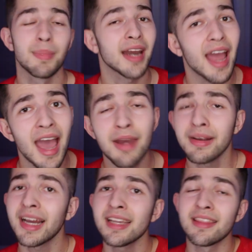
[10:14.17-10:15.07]
But
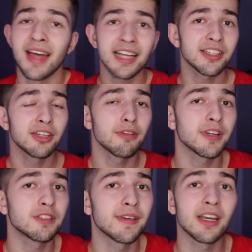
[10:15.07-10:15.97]
anyway, guys, that's gonna do it for
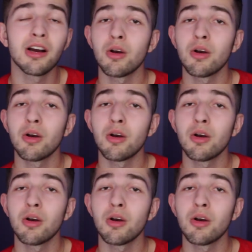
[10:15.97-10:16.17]
this video.